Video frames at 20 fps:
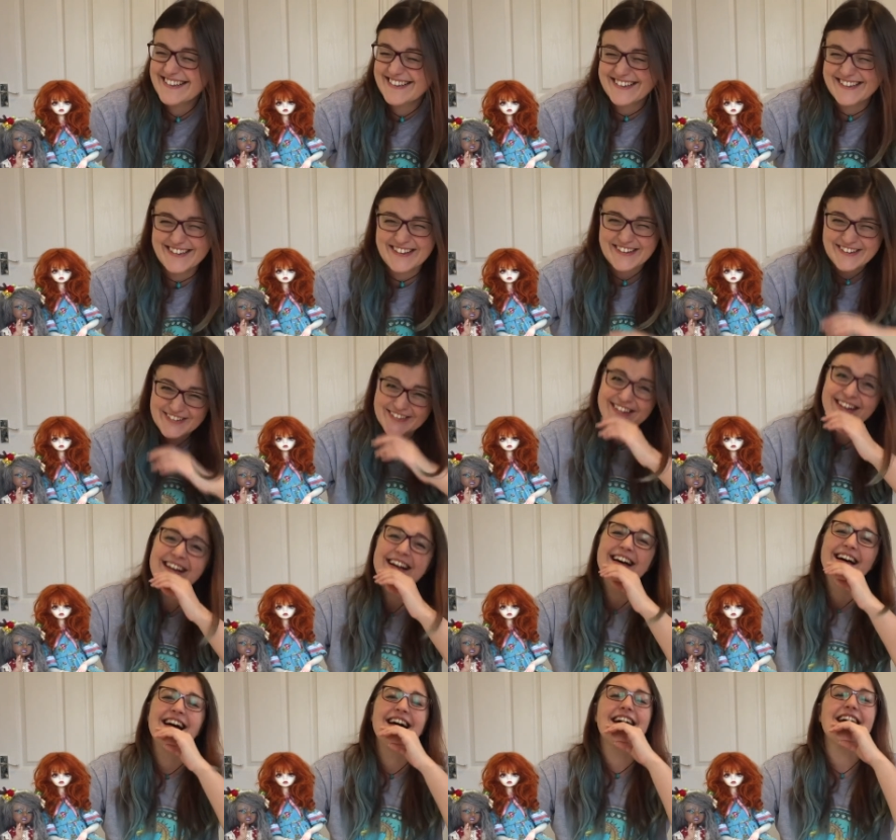So
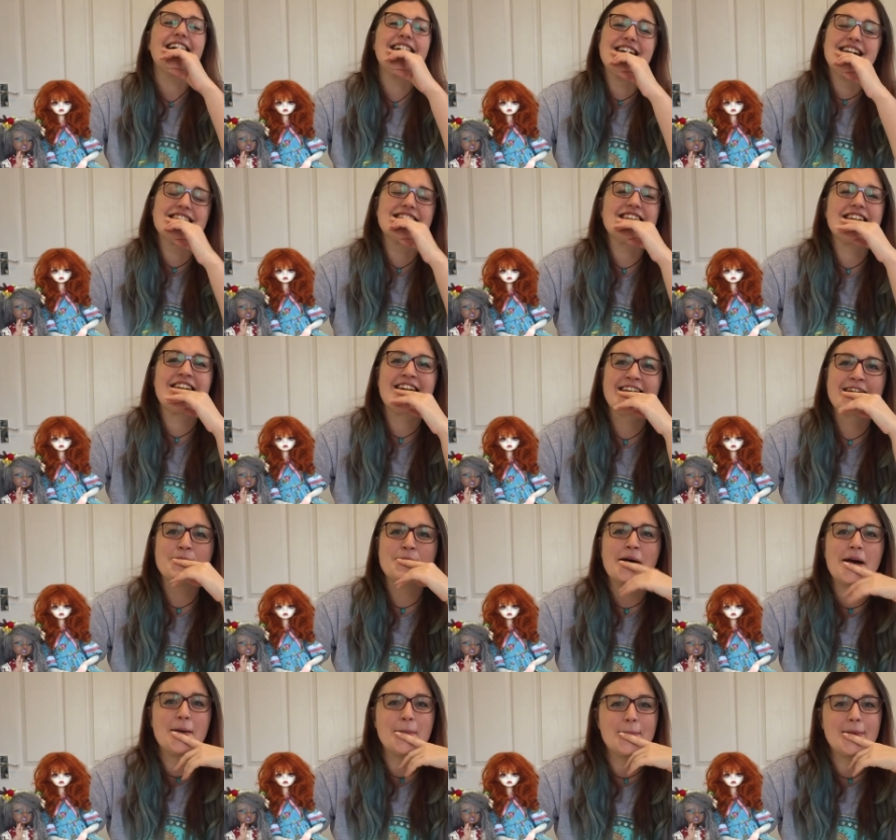I think it
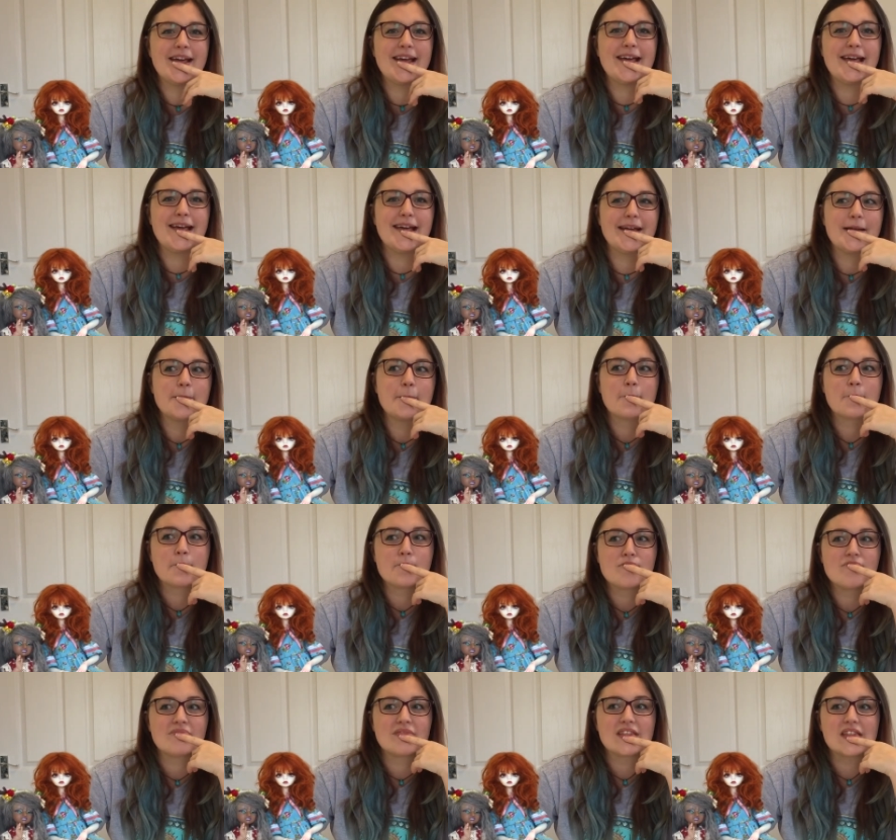might be
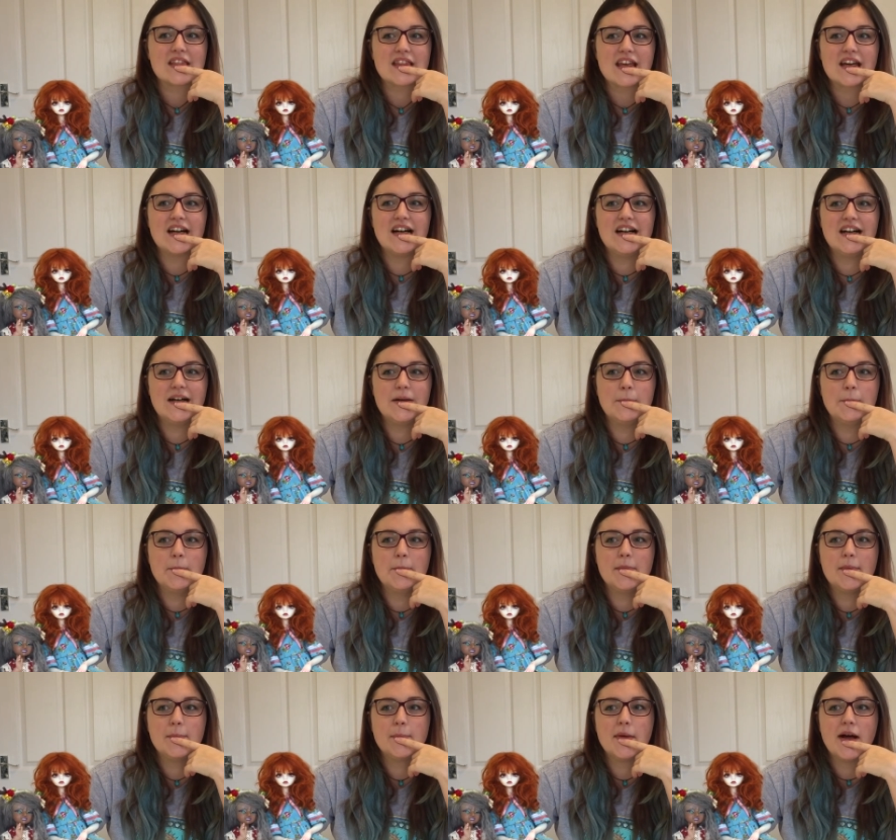
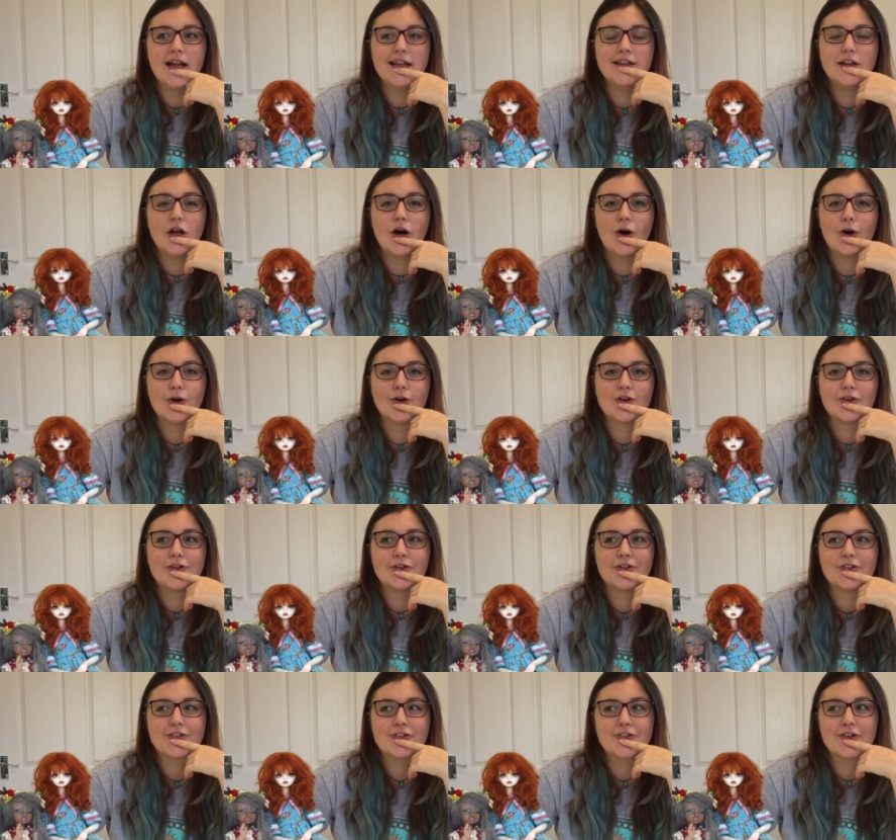a
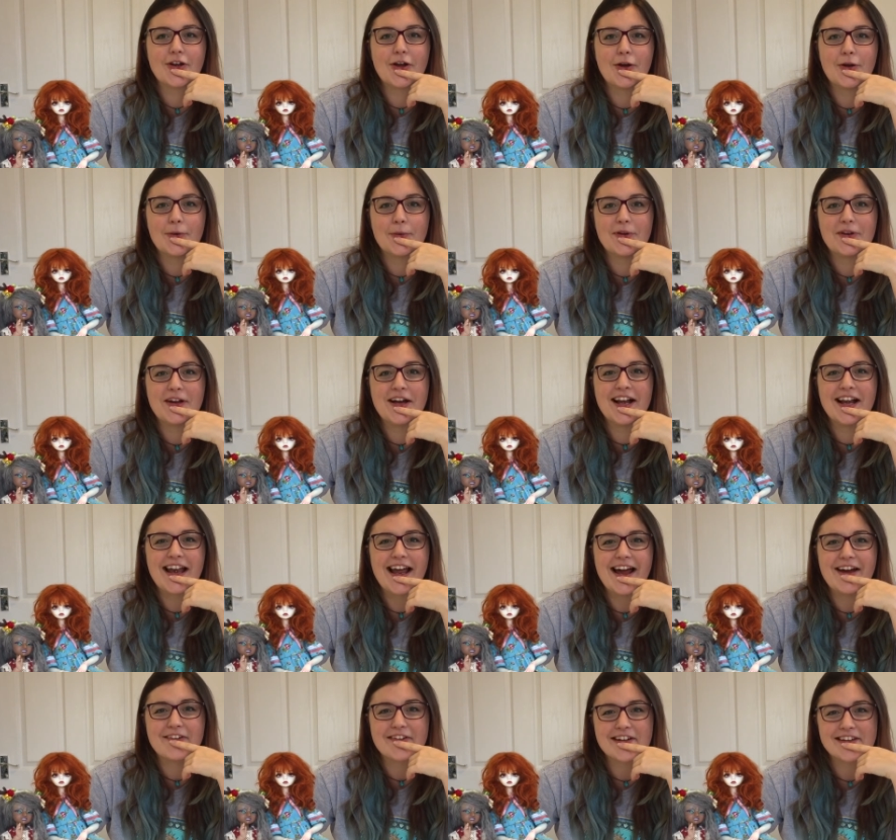long, slow and
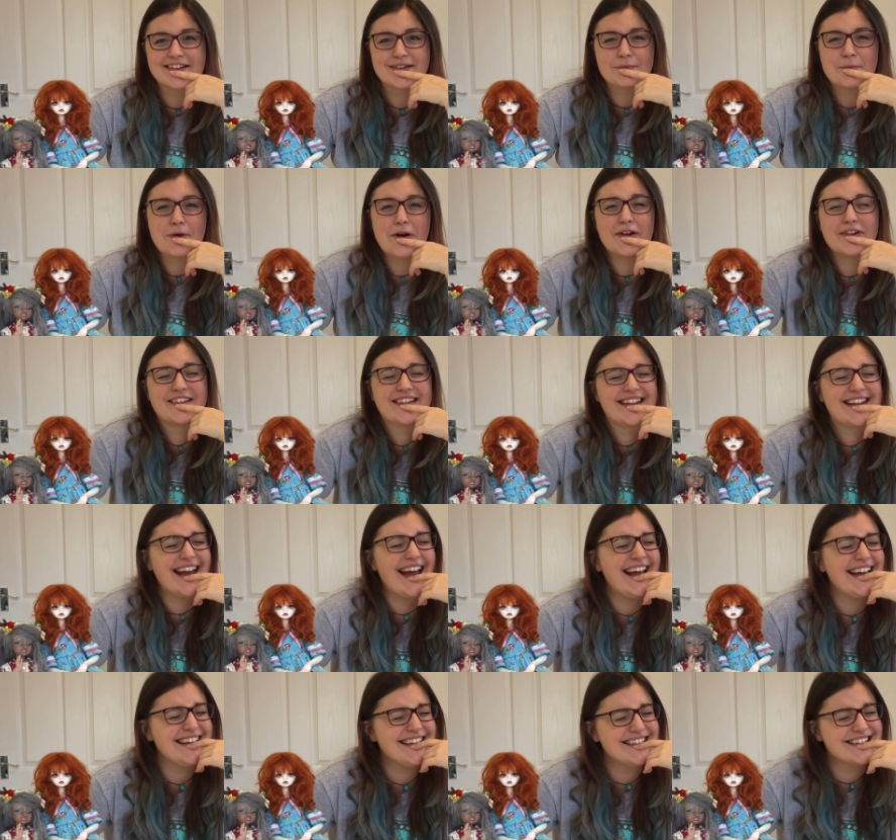hilarious
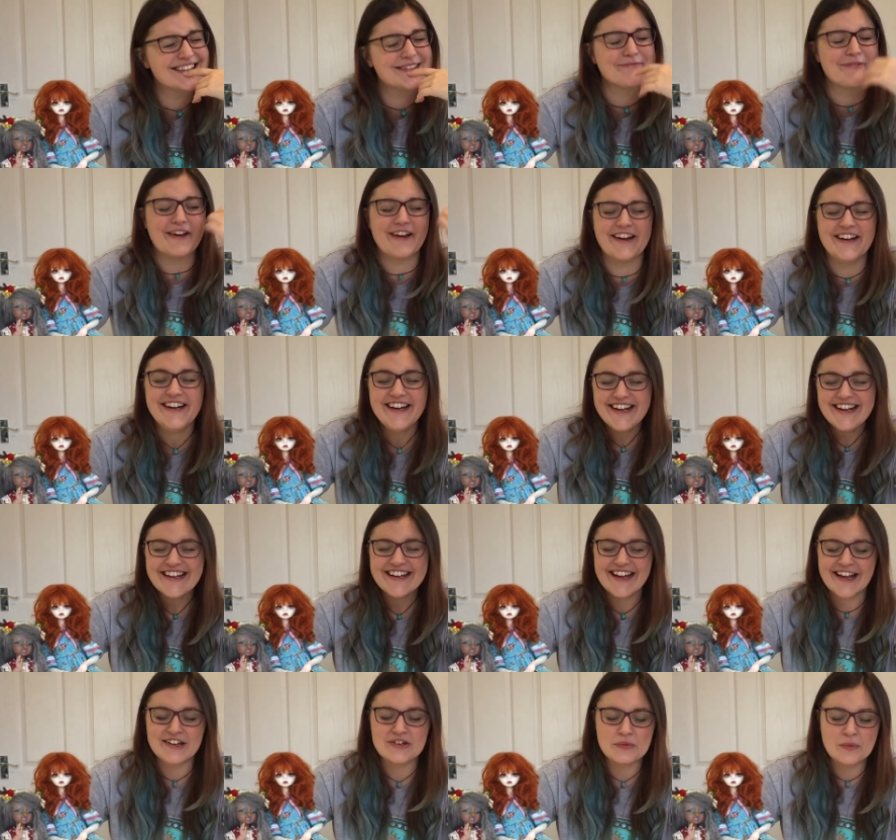process, but
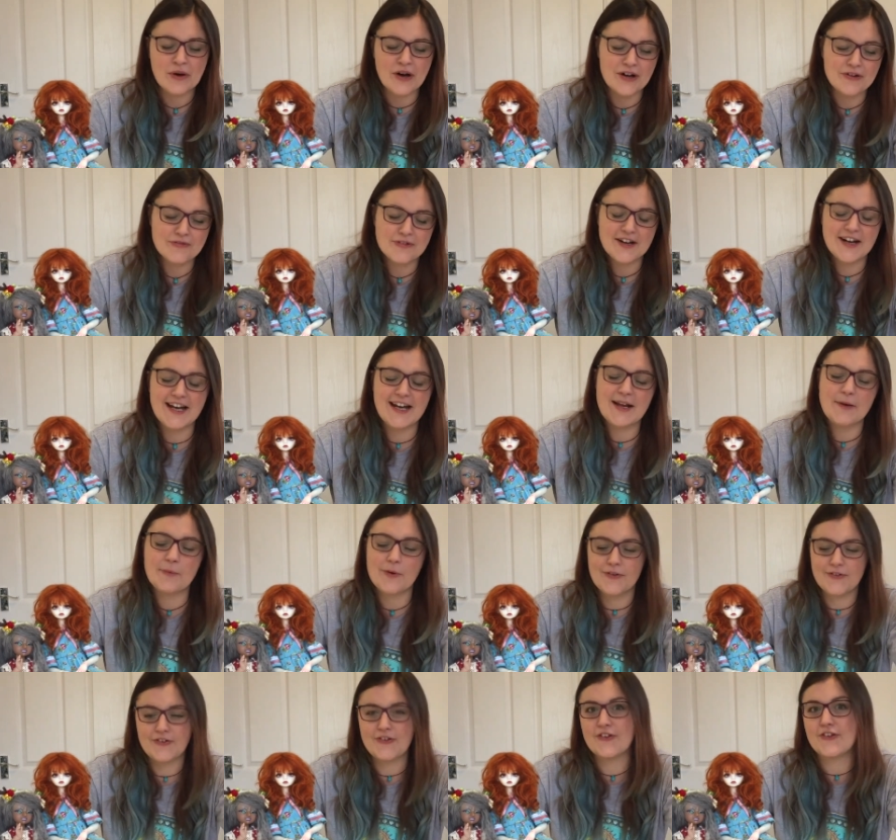that's what I really
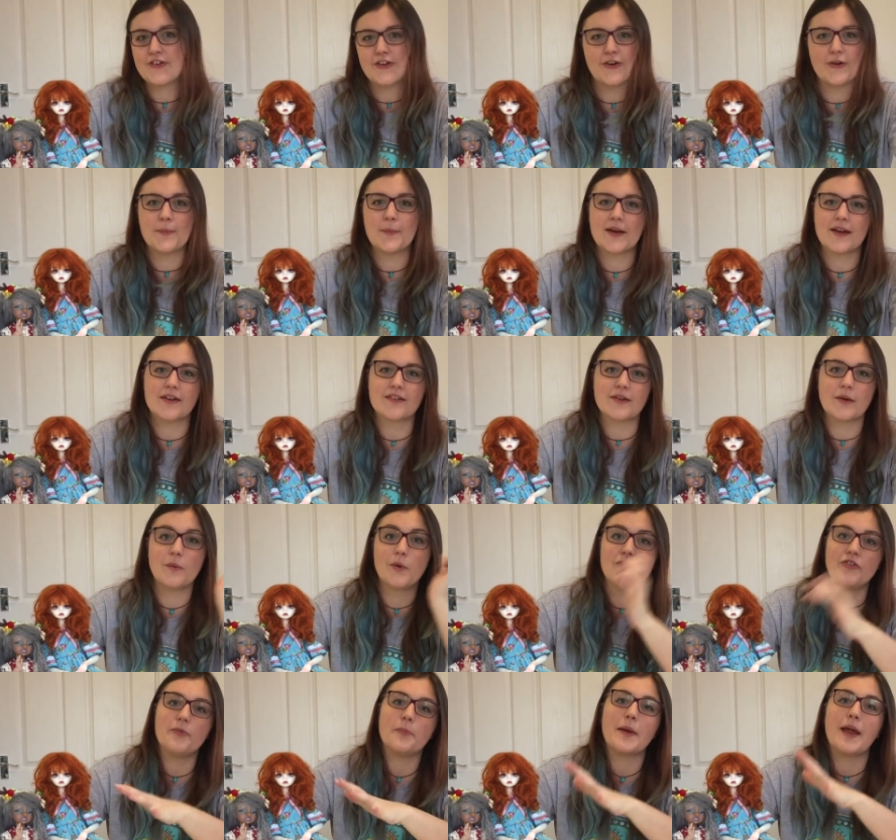want to do, because I
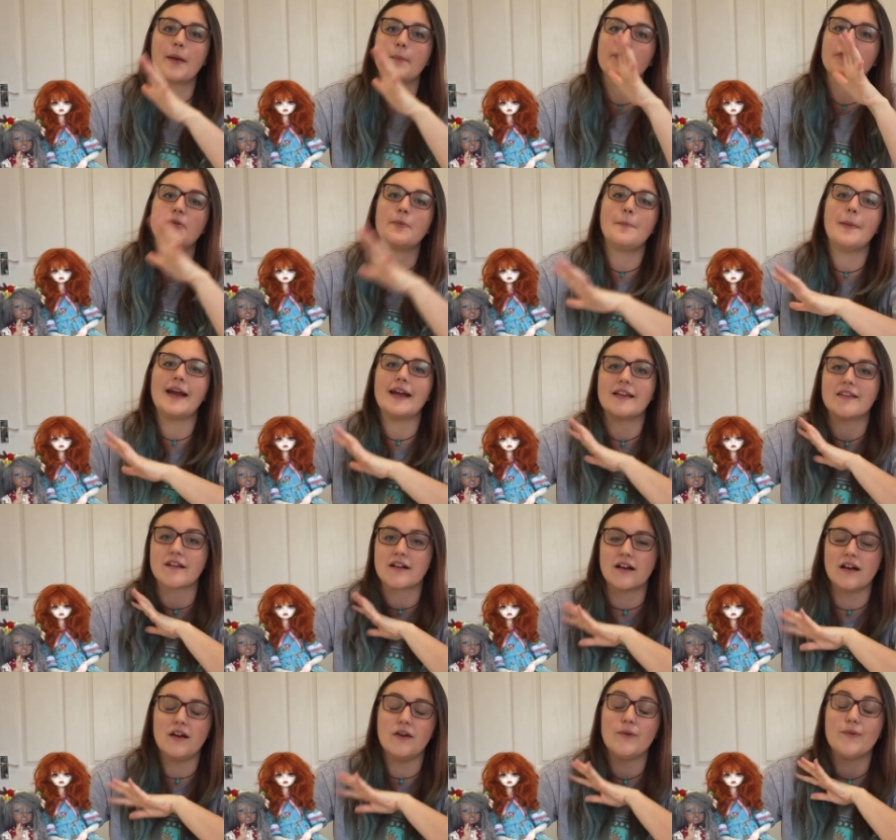want to be able to make the
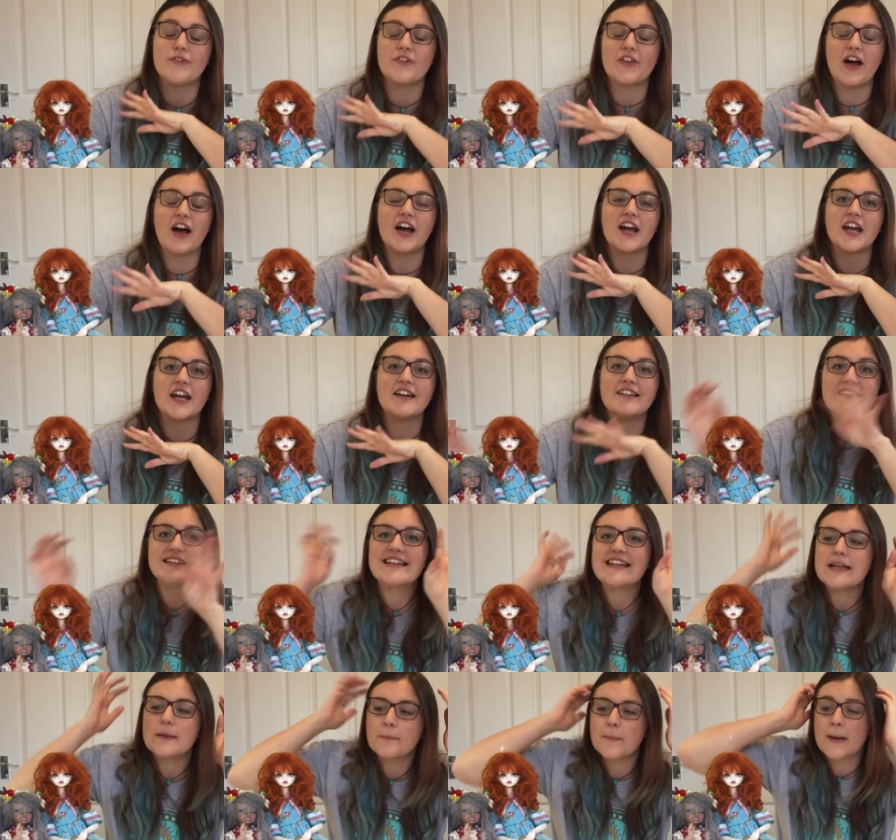clothes that I
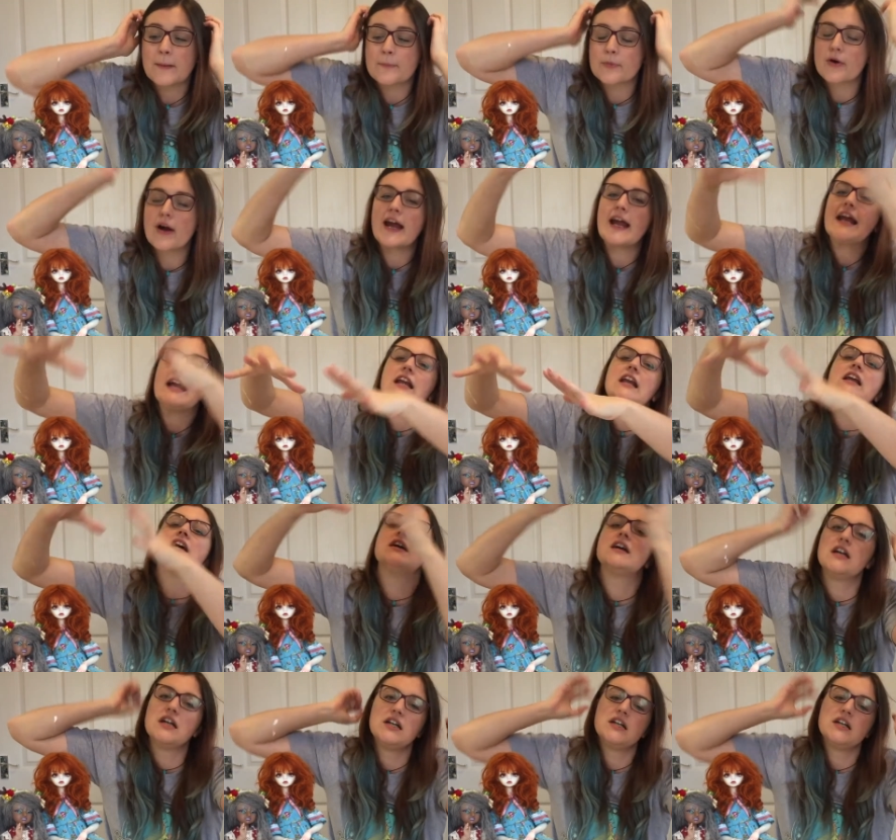see in my brain